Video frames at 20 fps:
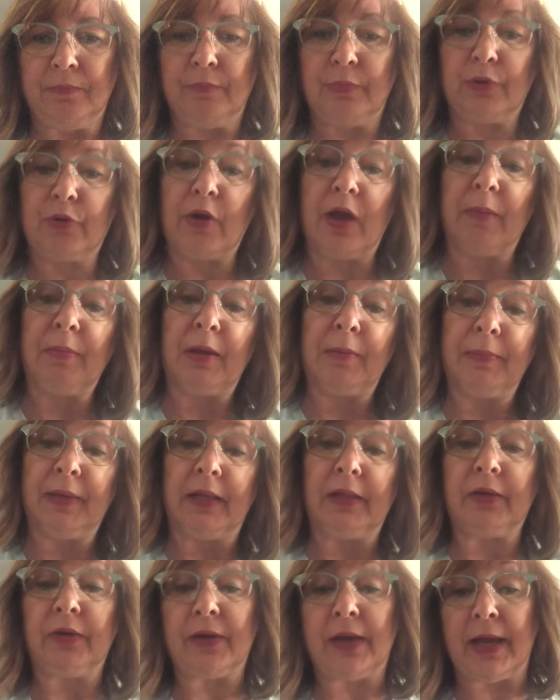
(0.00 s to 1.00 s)
But Grandma
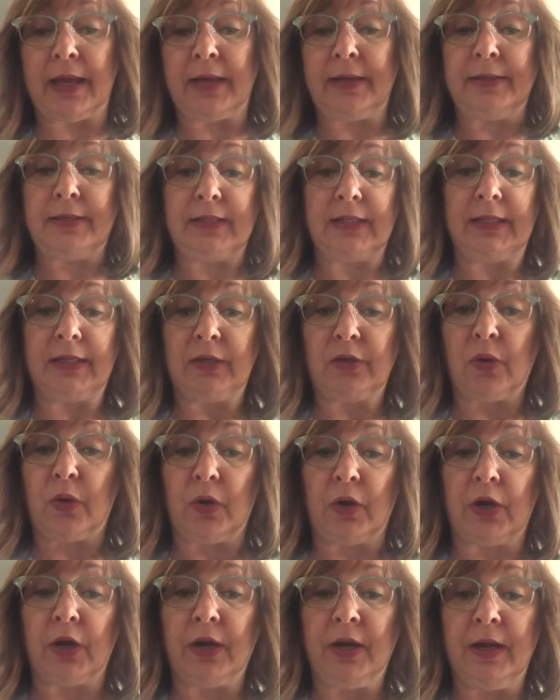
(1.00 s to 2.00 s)
Miller headed to the
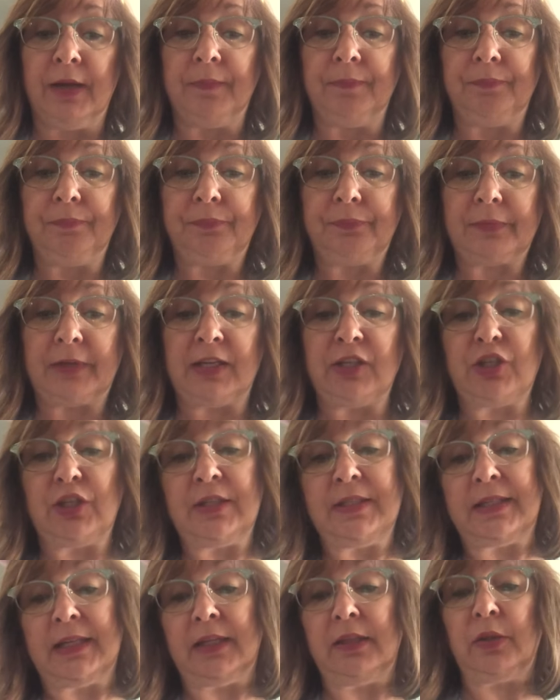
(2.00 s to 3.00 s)
door, and she
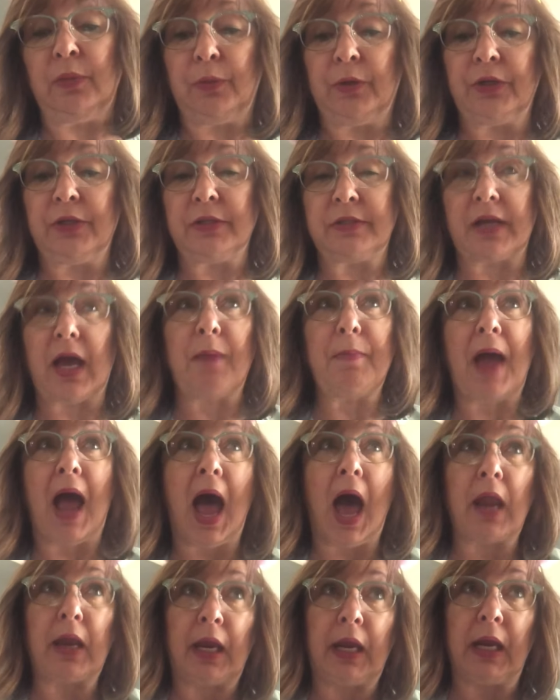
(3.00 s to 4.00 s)
said the words, I'm
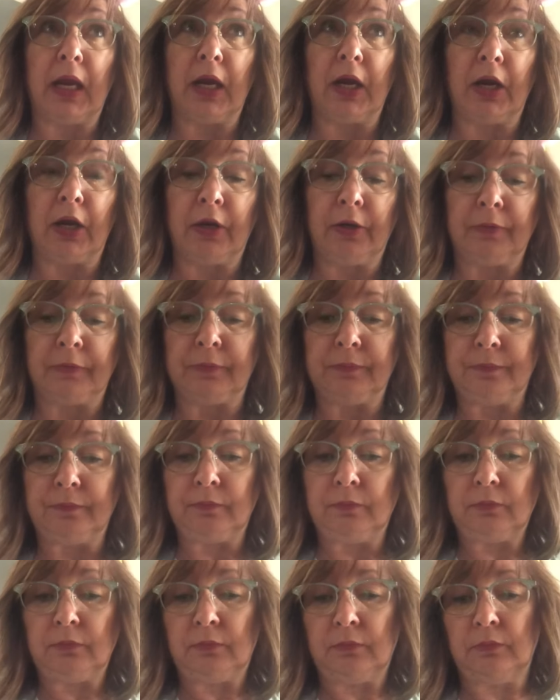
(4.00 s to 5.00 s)
out of here.
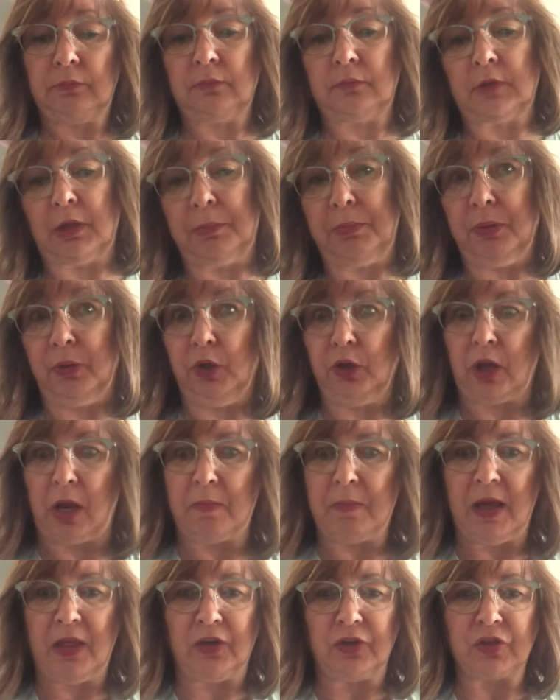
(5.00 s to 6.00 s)
I pulled on
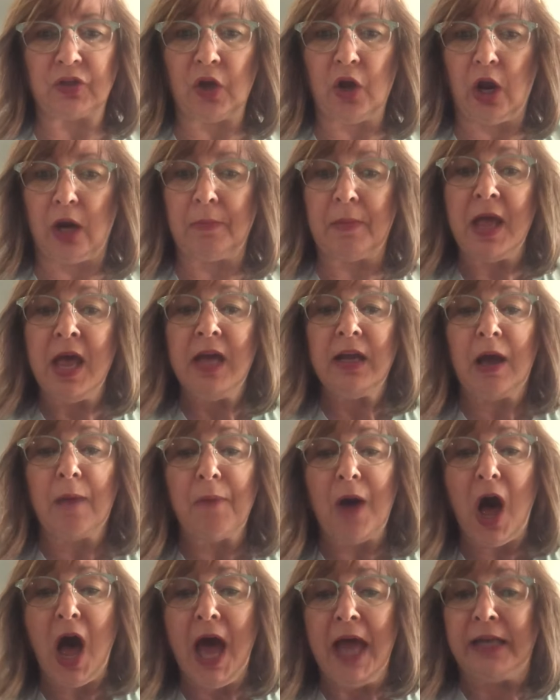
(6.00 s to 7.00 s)
Mother's arm. Come
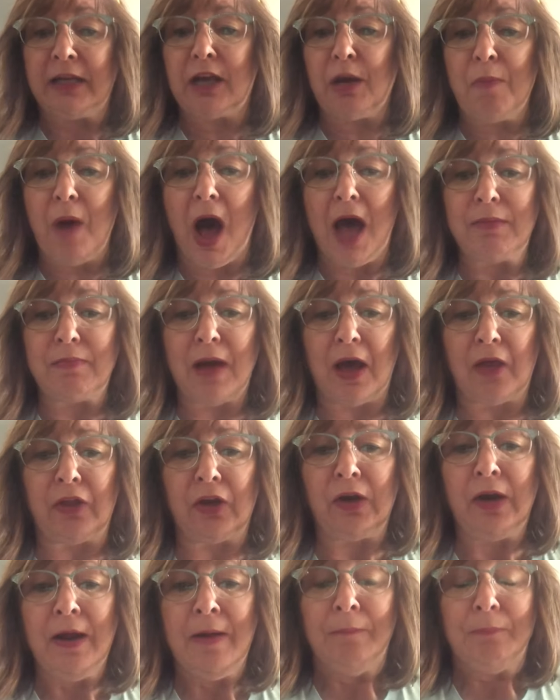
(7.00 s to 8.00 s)
on,
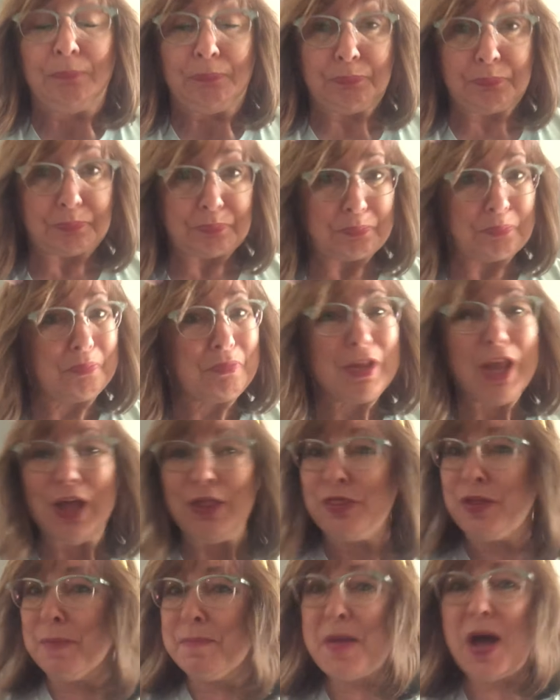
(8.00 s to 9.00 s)
Mother.
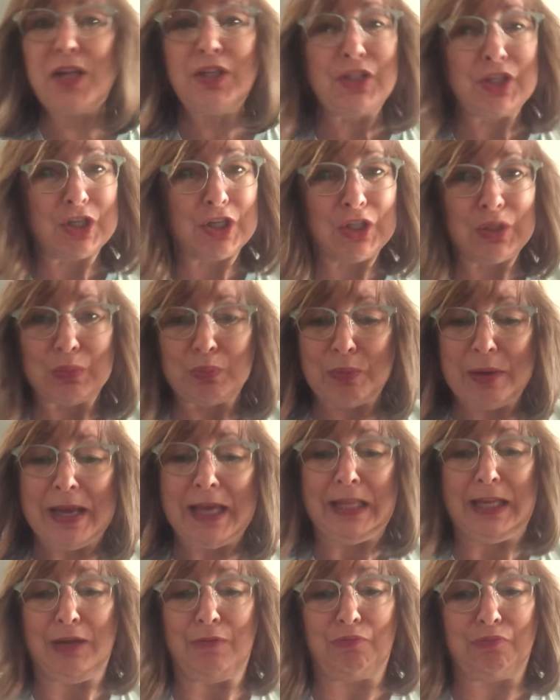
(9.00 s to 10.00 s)
The monster's
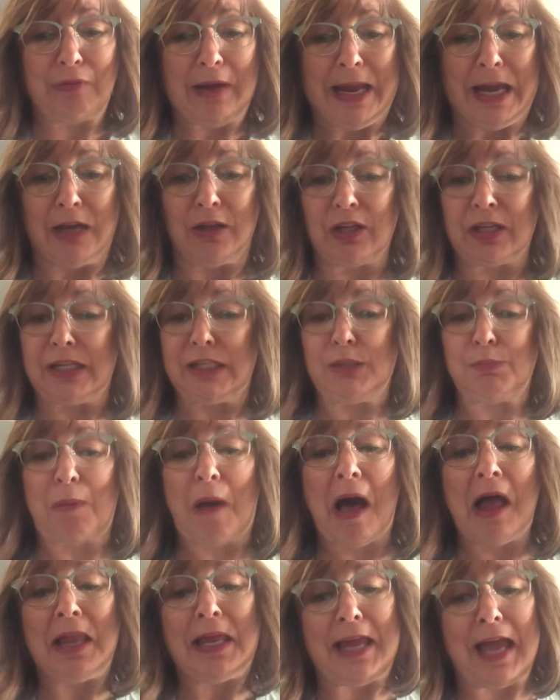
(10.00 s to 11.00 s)
really real, because
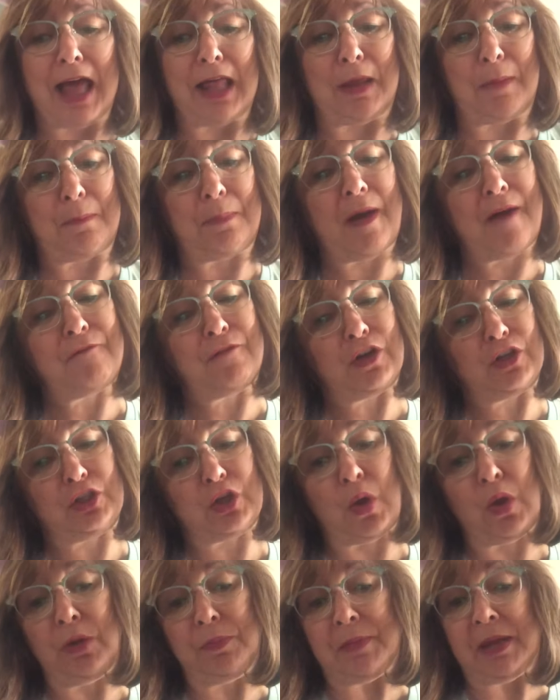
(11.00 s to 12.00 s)
Polly Allen Puffer
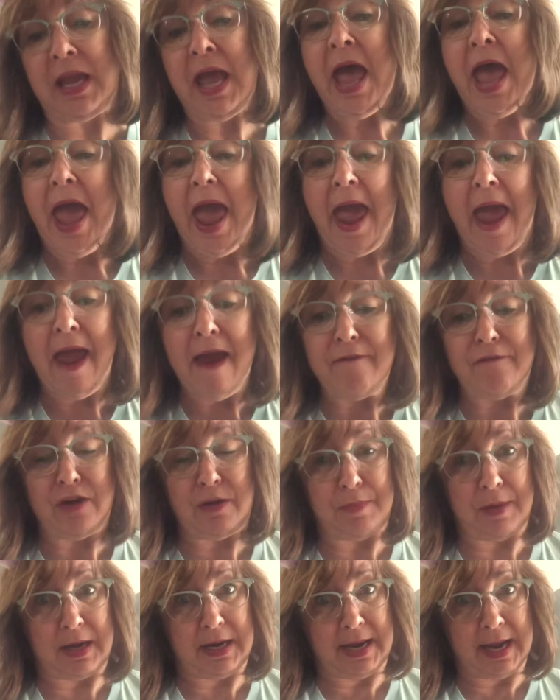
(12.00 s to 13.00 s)
told me
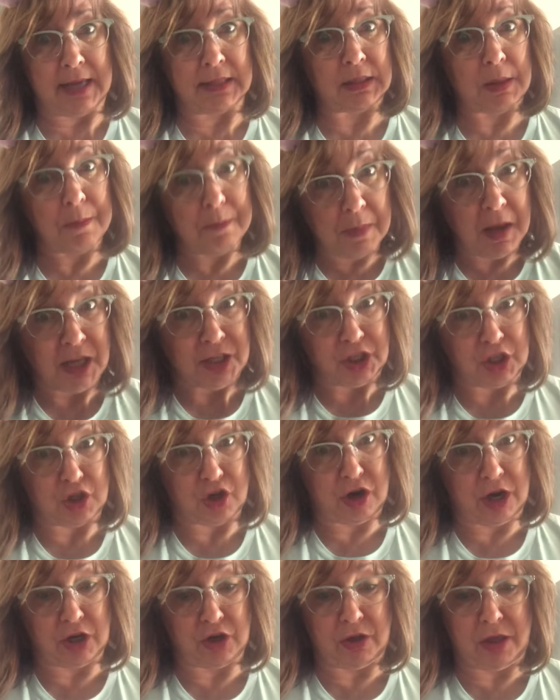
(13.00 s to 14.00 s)
everybody has a
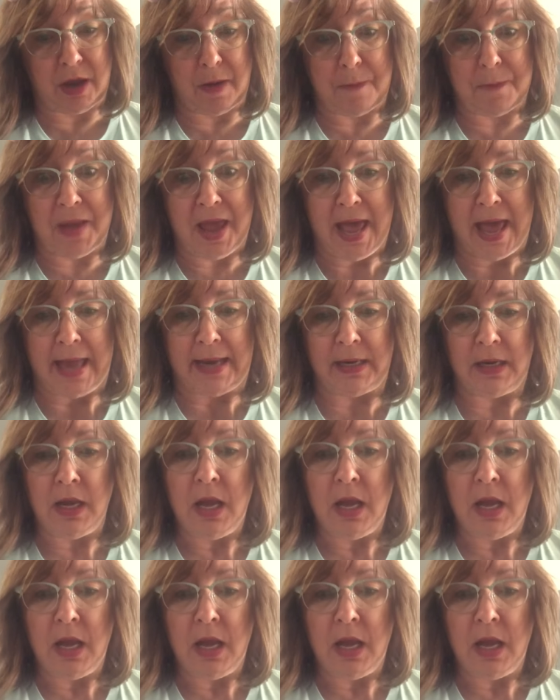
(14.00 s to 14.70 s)
monster under their bed.